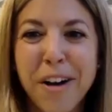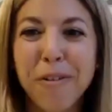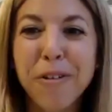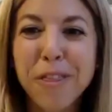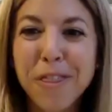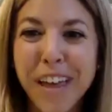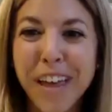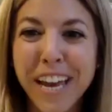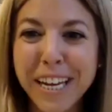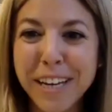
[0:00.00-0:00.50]

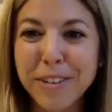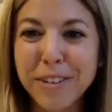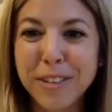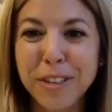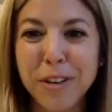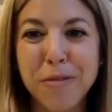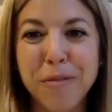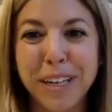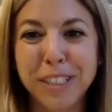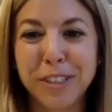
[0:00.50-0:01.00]
Well, thank you
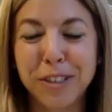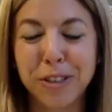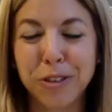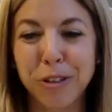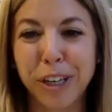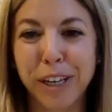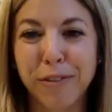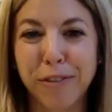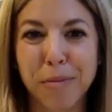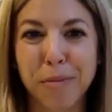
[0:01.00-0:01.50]
so much,
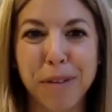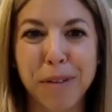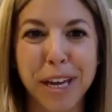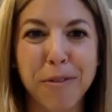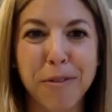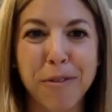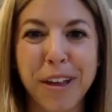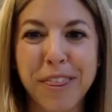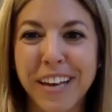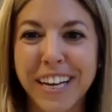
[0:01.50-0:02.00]
Julie, for
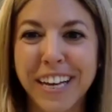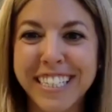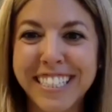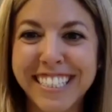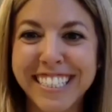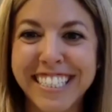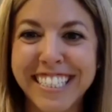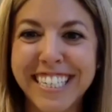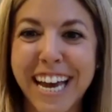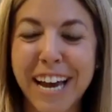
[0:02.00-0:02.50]
being with
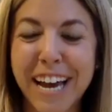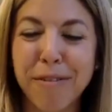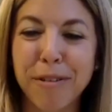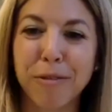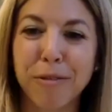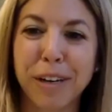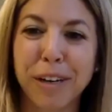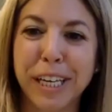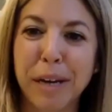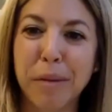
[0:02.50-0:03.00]
us today. We
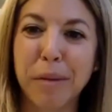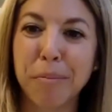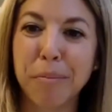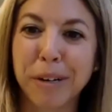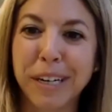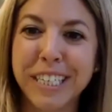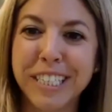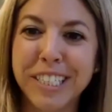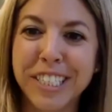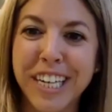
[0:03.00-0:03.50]
really
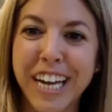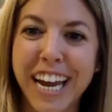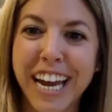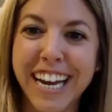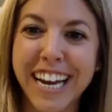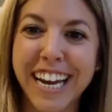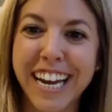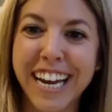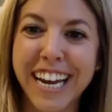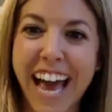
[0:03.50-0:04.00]

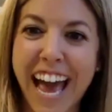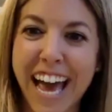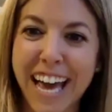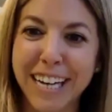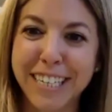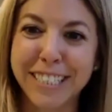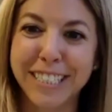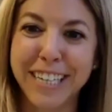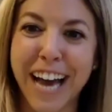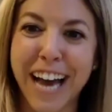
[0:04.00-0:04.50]
appreciate it.
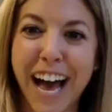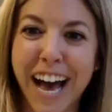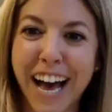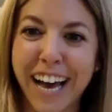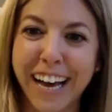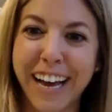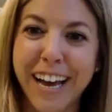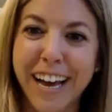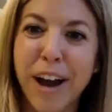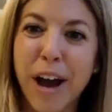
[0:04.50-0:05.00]
And
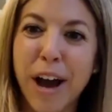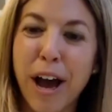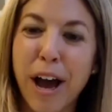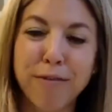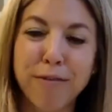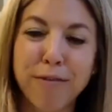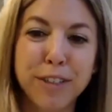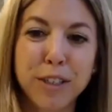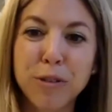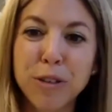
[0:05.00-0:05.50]

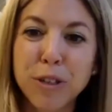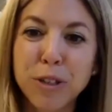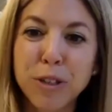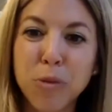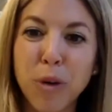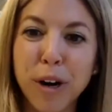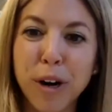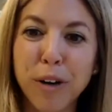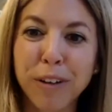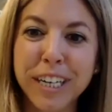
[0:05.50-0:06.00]
if students
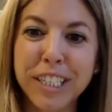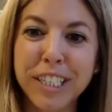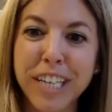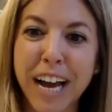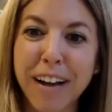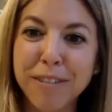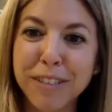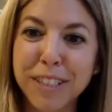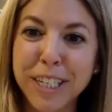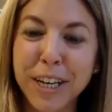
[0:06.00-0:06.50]
want to reach
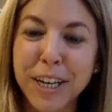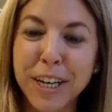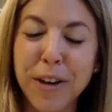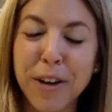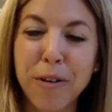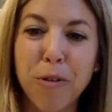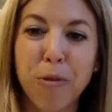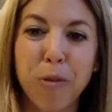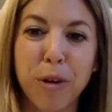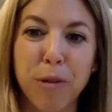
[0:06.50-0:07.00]
out to
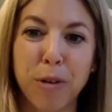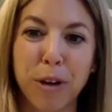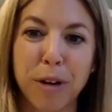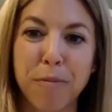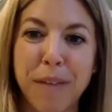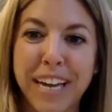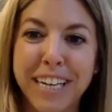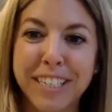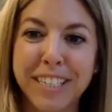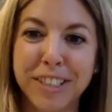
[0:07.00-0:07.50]
you, we would
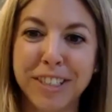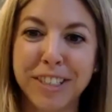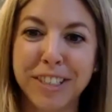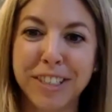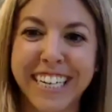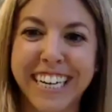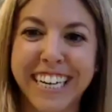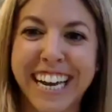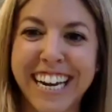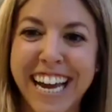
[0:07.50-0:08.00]
make sure
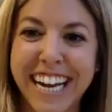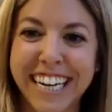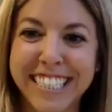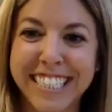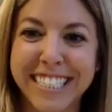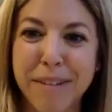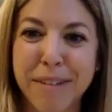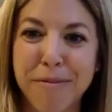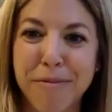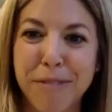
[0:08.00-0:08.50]
to
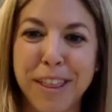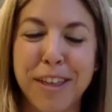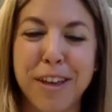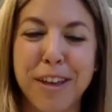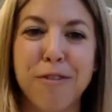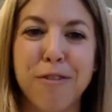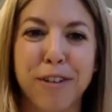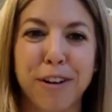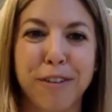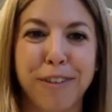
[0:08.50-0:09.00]
connect them with
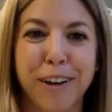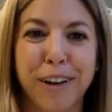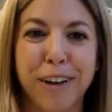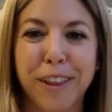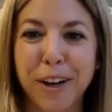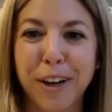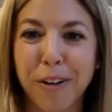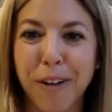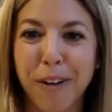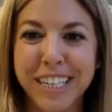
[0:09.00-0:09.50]
you for
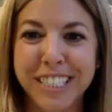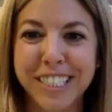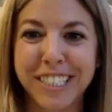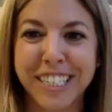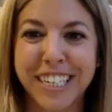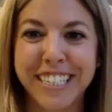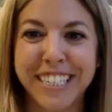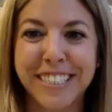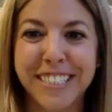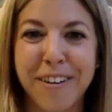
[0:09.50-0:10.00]
further
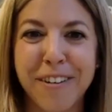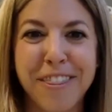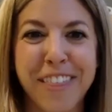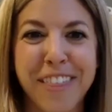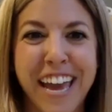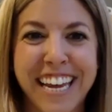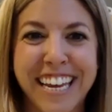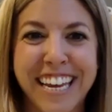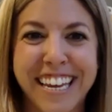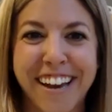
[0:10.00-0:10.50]
questions. So
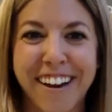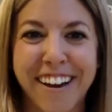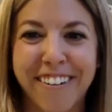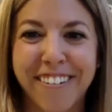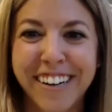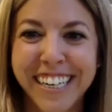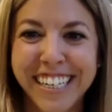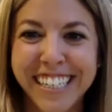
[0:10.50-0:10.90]
thank you.